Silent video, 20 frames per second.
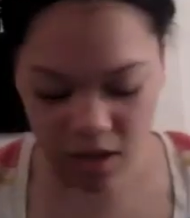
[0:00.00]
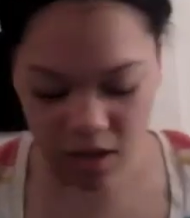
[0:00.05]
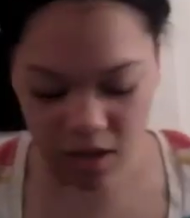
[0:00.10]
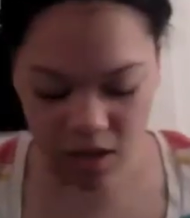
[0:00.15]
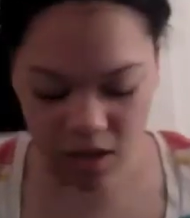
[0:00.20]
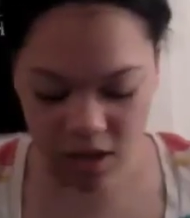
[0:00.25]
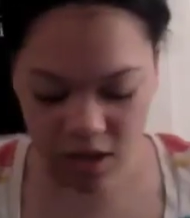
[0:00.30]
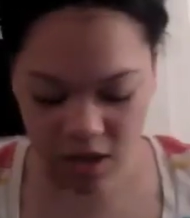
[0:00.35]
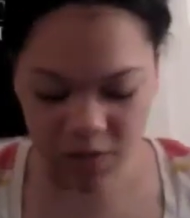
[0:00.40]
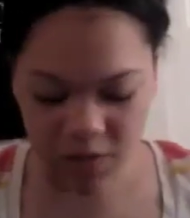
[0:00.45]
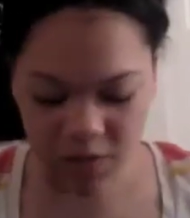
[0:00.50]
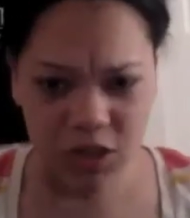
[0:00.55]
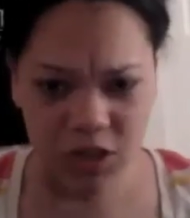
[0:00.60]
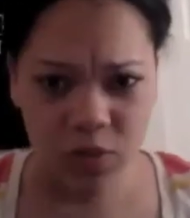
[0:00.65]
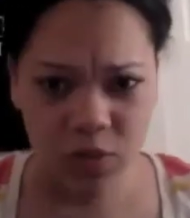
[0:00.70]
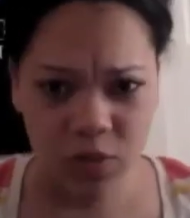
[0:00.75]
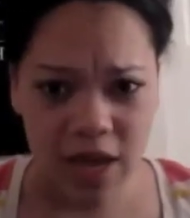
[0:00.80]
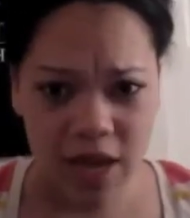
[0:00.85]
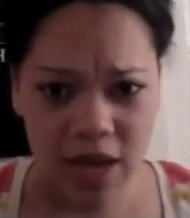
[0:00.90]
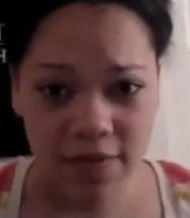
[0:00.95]
Especially when
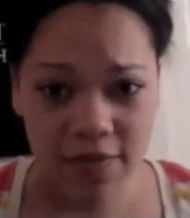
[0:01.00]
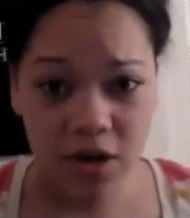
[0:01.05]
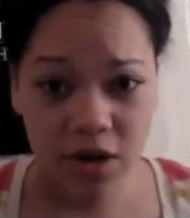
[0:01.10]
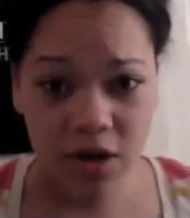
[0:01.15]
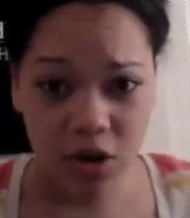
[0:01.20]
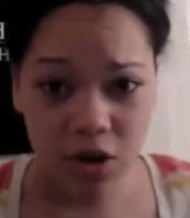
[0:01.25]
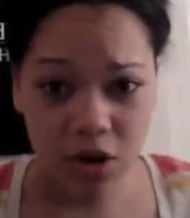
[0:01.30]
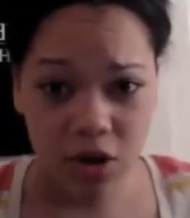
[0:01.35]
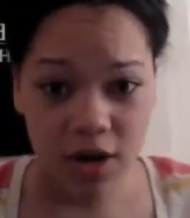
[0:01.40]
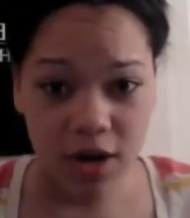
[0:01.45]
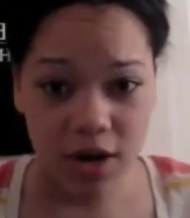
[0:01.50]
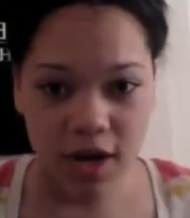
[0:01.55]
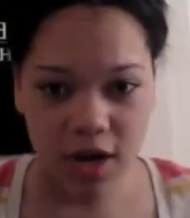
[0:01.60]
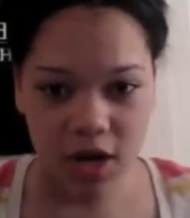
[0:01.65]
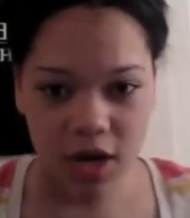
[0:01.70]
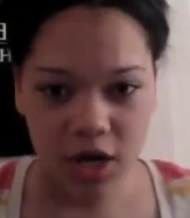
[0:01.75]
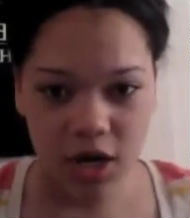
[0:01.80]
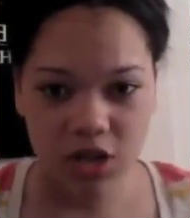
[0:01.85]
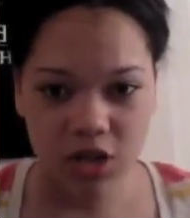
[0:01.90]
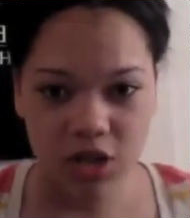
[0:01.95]
you have like longer hair,
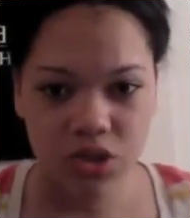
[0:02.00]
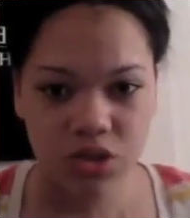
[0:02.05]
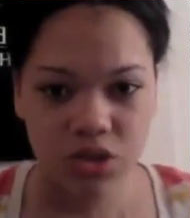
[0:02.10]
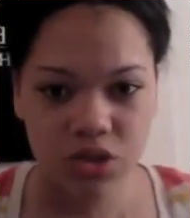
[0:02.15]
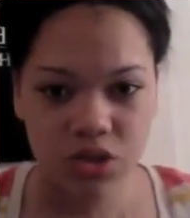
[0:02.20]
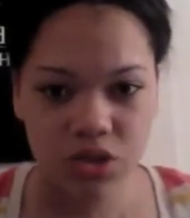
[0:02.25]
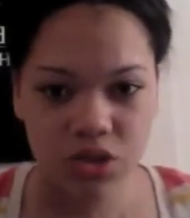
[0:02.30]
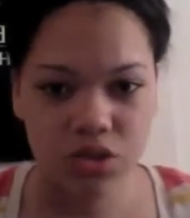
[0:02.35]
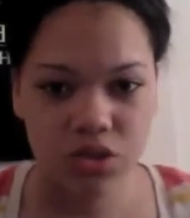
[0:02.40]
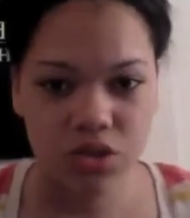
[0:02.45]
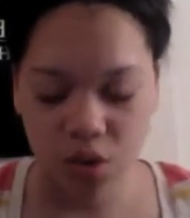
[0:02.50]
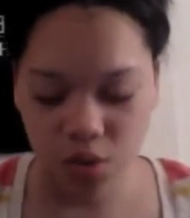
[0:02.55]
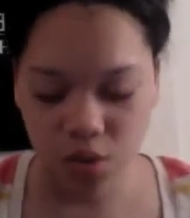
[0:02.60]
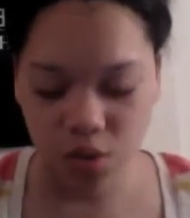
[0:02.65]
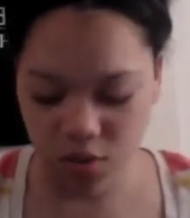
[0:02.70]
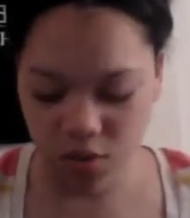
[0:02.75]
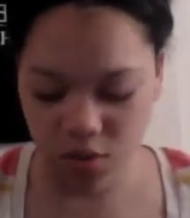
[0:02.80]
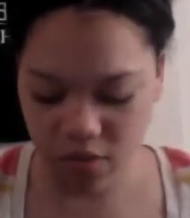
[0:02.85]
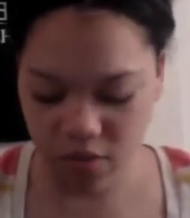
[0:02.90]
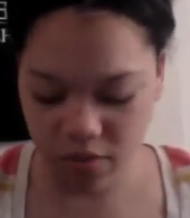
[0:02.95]
it's so
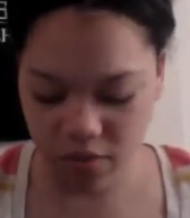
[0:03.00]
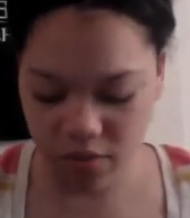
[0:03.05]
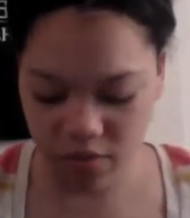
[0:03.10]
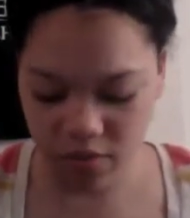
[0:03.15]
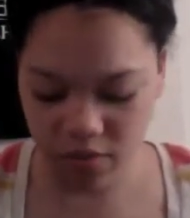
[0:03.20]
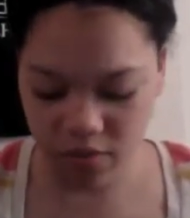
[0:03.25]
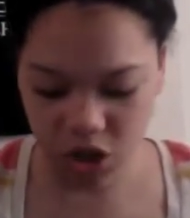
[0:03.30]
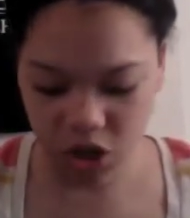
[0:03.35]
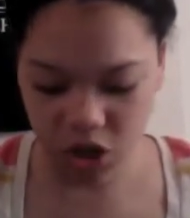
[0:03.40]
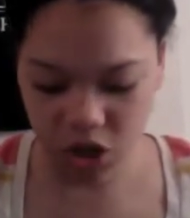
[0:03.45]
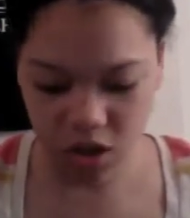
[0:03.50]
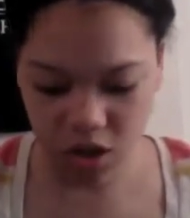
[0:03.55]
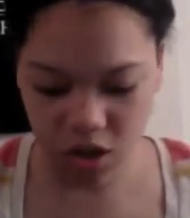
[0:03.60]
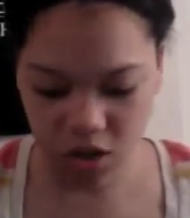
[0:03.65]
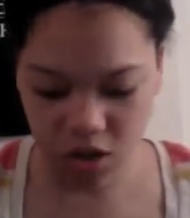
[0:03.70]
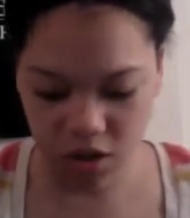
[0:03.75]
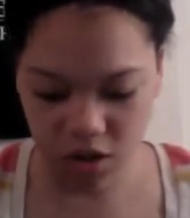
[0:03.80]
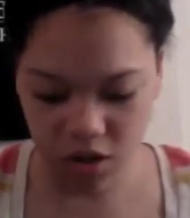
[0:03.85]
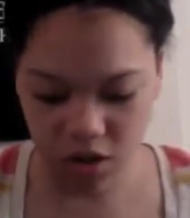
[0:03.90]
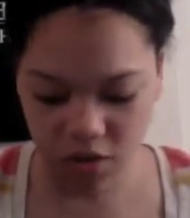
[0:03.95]
much harder
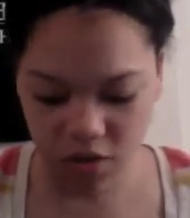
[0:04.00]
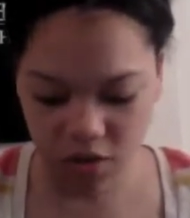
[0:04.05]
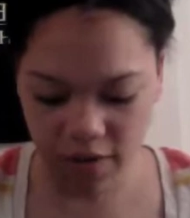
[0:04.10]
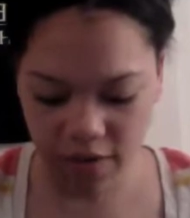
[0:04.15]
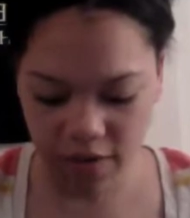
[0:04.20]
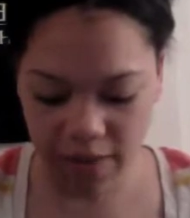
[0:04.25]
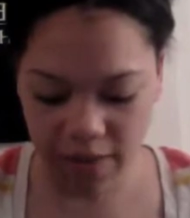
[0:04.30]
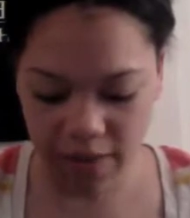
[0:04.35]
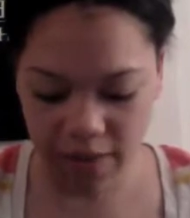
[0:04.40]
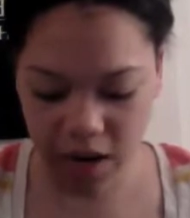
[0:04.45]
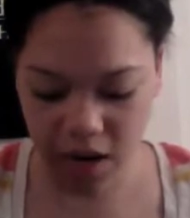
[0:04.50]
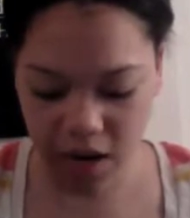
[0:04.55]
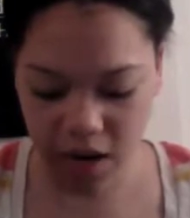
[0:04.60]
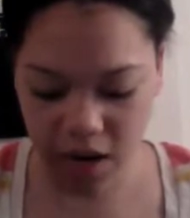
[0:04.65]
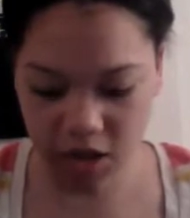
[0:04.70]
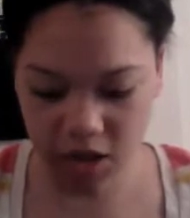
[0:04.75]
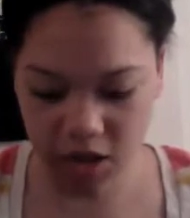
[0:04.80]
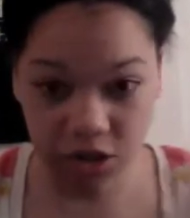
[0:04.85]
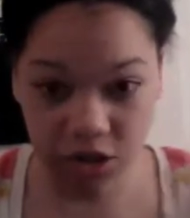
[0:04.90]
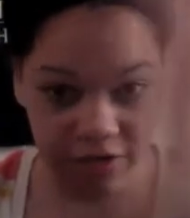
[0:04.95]
to wrap hair
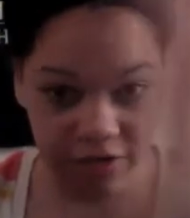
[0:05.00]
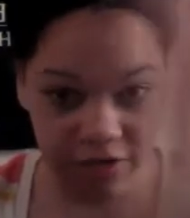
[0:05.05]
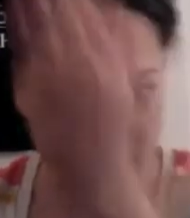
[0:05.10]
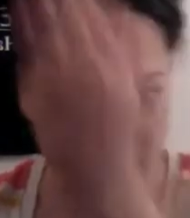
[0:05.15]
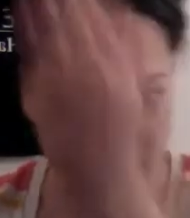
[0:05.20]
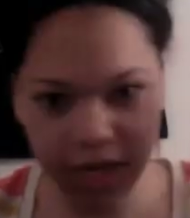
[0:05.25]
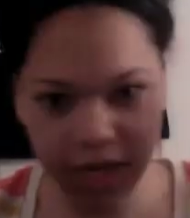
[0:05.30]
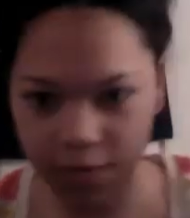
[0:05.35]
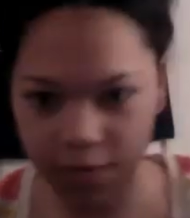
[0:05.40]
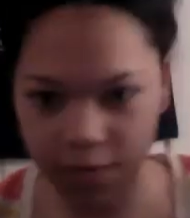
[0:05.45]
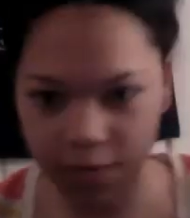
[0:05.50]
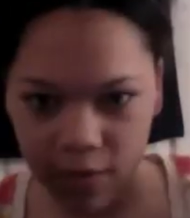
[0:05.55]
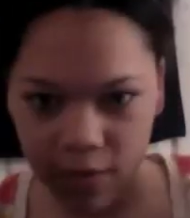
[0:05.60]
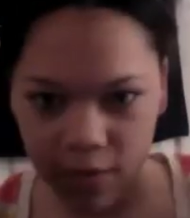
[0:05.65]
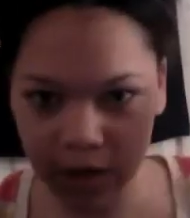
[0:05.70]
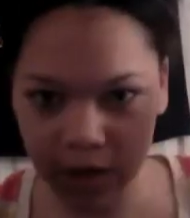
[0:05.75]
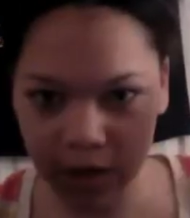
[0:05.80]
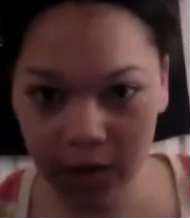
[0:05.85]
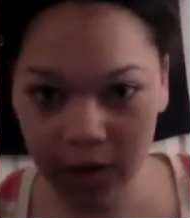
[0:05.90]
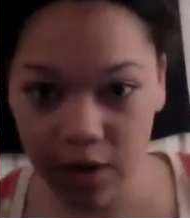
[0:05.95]
because you have to like keep going,
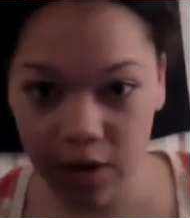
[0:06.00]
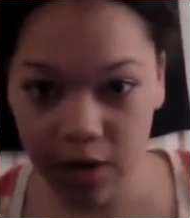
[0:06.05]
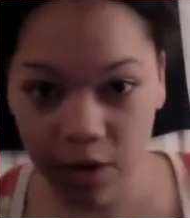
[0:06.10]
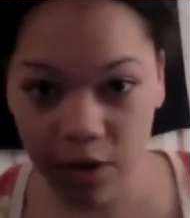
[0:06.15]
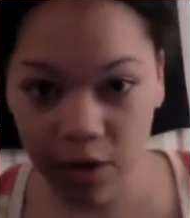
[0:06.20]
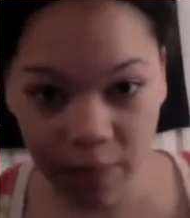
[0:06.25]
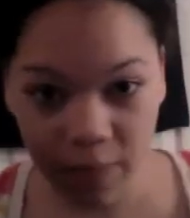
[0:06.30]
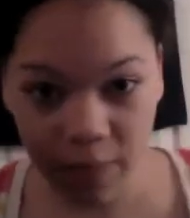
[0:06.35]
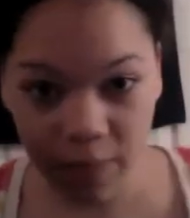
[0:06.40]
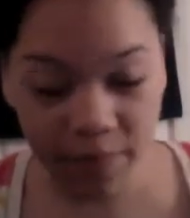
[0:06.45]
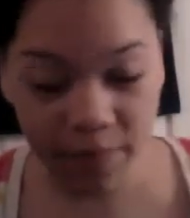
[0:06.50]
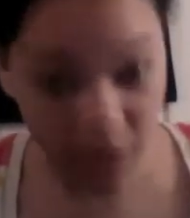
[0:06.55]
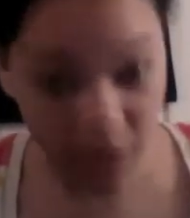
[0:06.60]
going, going. But